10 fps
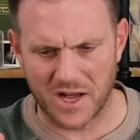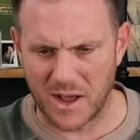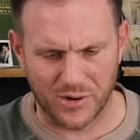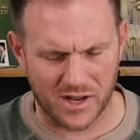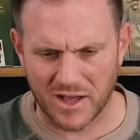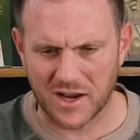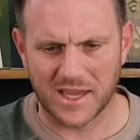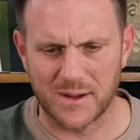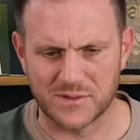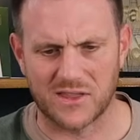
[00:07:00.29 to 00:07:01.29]
I play a lot of
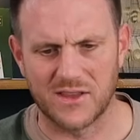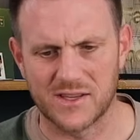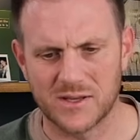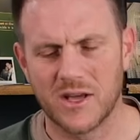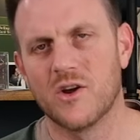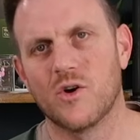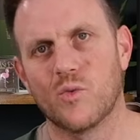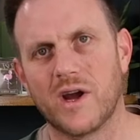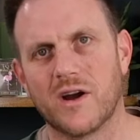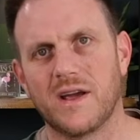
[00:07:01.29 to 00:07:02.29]
games like this
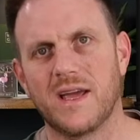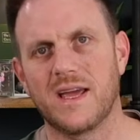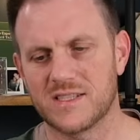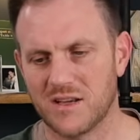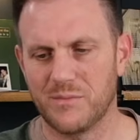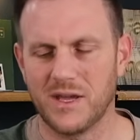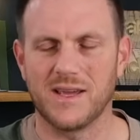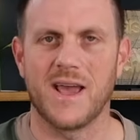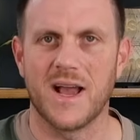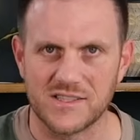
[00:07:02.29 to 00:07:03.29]
where it ends up
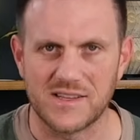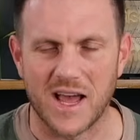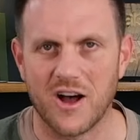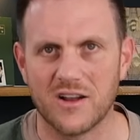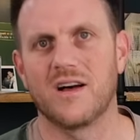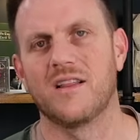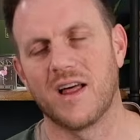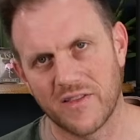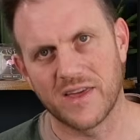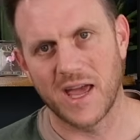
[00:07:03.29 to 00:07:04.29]
being heads down a
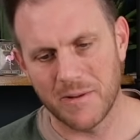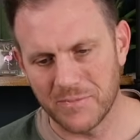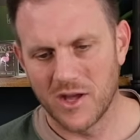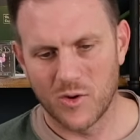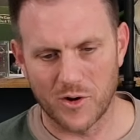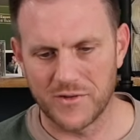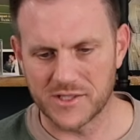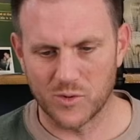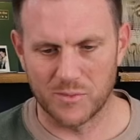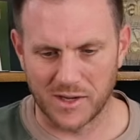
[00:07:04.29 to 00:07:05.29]
lot of the game. Or
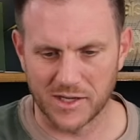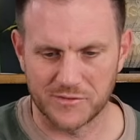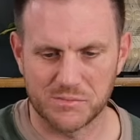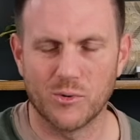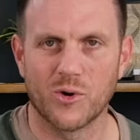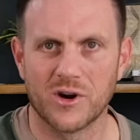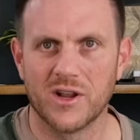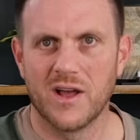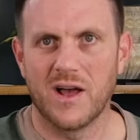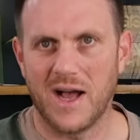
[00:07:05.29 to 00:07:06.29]
this one, because of this
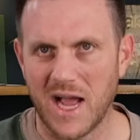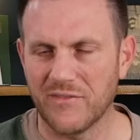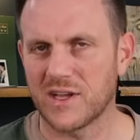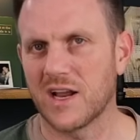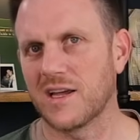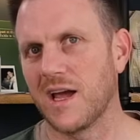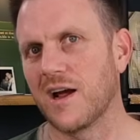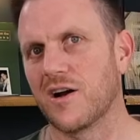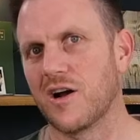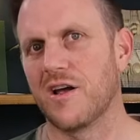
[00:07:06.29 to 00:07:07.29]
board, I have to kind of
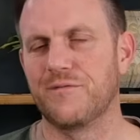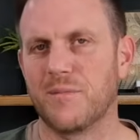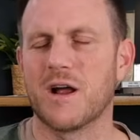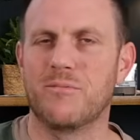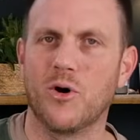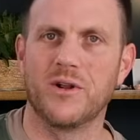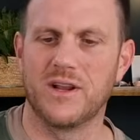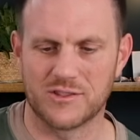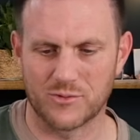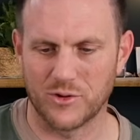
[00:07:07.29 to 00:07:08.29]
care if my opponent
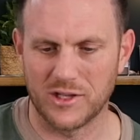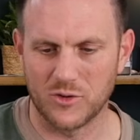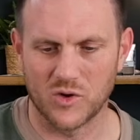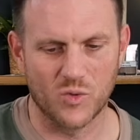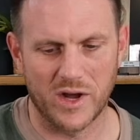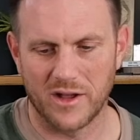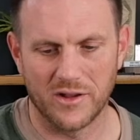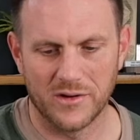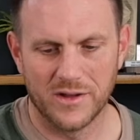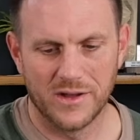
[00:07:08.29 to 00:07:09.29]
is really doing
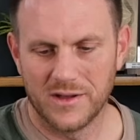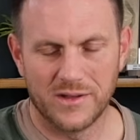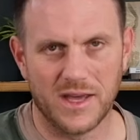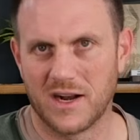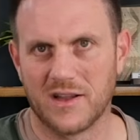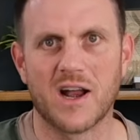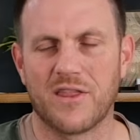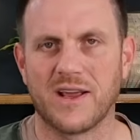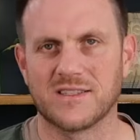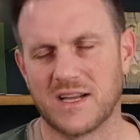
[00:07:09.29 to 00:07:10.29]
well in a lot of
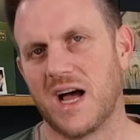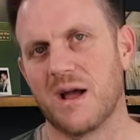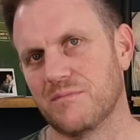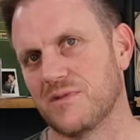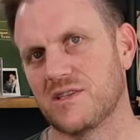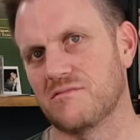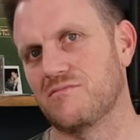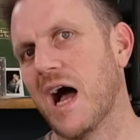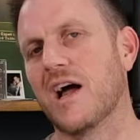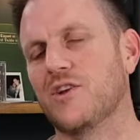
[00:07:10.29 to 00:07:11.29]
things that I'm
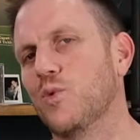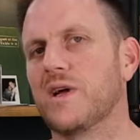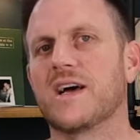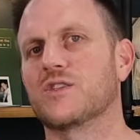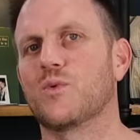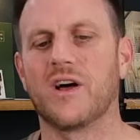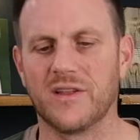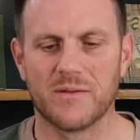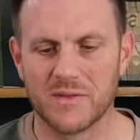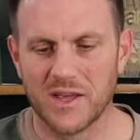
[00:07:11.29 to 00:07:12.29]
not doing as well
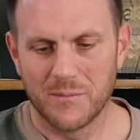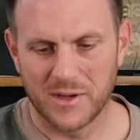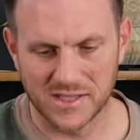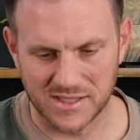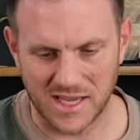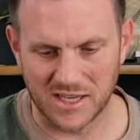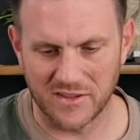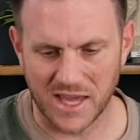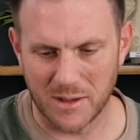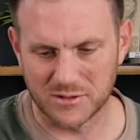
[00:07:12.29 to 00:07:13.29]
in. Because at the end of the game,